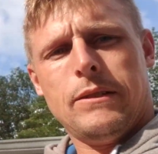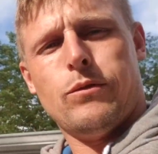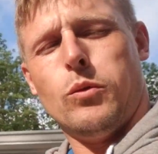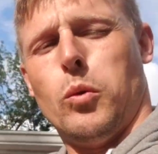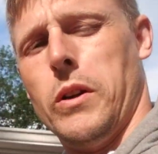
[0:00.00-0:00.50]

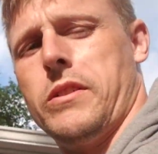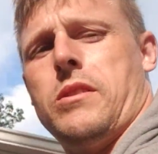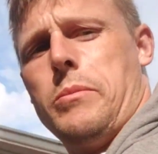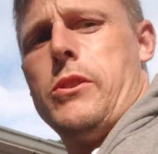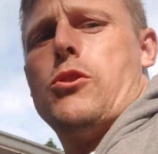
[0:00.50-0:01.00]
for
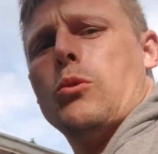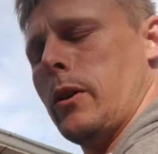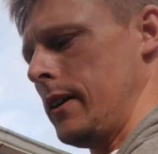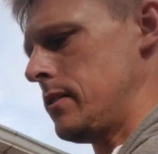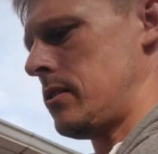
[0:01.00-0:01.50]
some
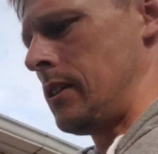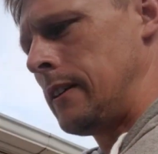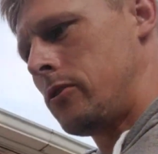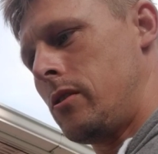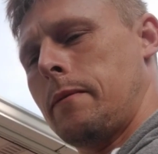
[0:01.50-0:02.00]
insurance?
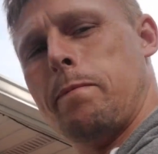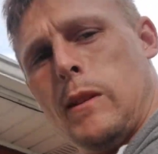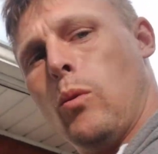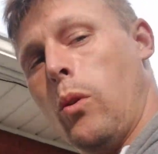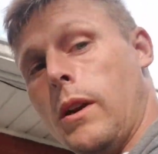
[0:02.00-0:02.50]

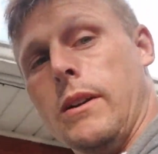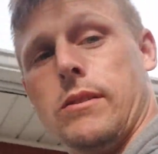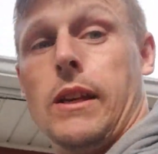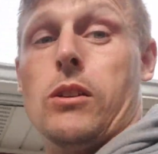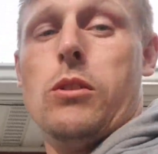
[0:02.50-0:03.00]
Or
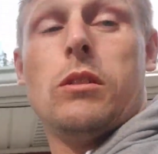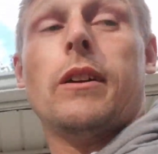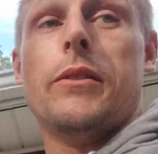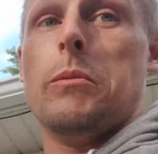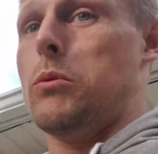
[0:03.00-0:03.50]
else I could
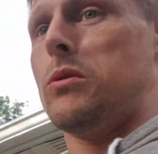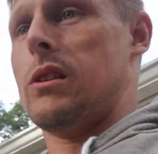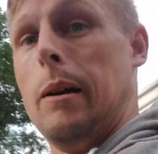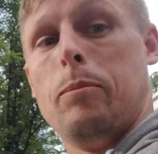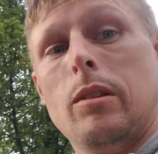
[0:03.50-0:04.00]
turn the boost
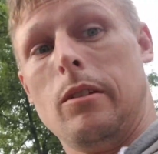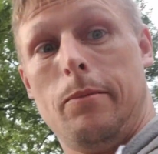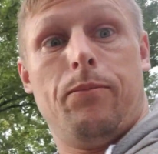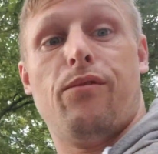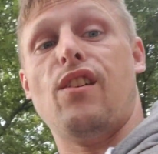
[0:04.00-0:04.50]
up
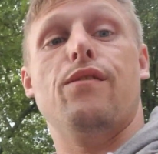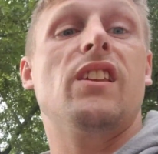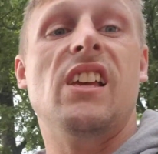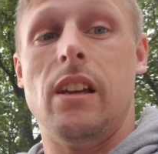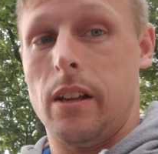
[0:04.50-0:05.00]
to
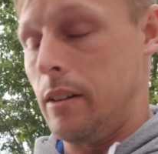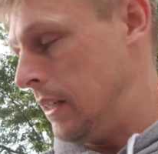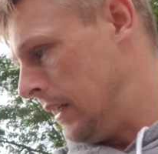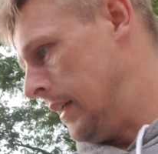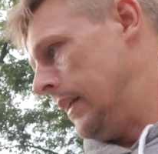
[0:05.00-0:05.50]
15
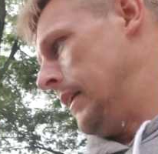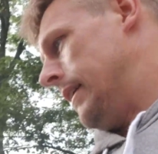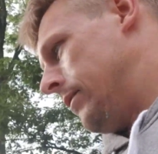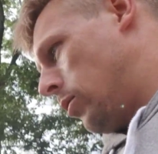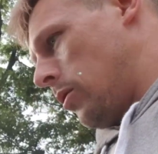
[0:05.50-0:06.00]

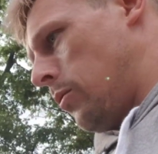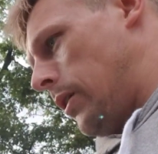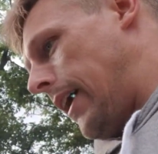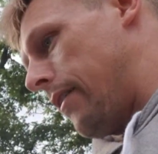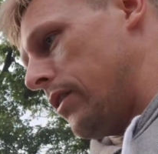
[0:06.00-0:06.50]
or
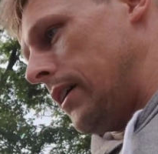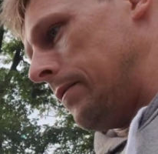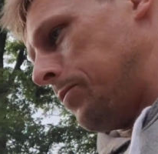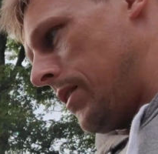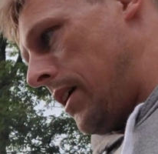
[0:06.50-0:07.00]
whatever
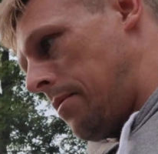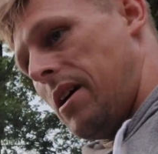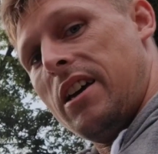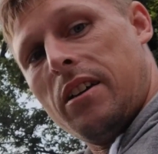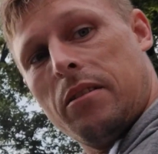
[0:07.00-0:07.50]
and
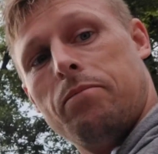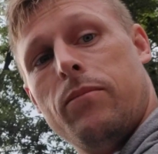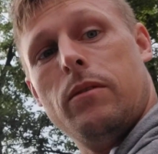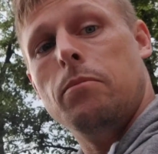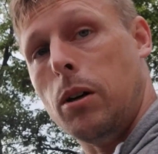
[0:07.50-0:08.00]
make
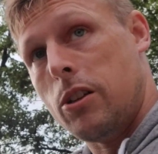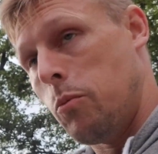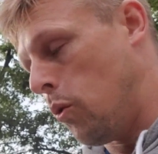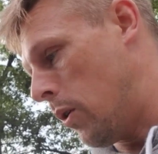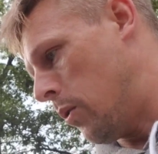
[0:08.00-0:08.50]
much
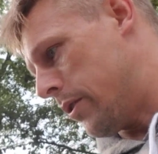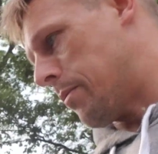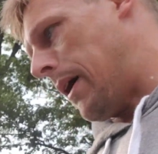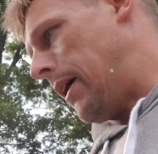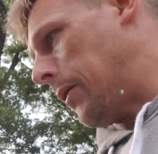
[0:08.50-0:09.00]
more
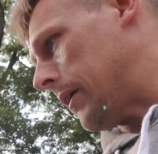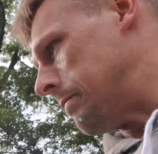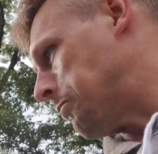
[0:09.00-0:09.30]
horsepower,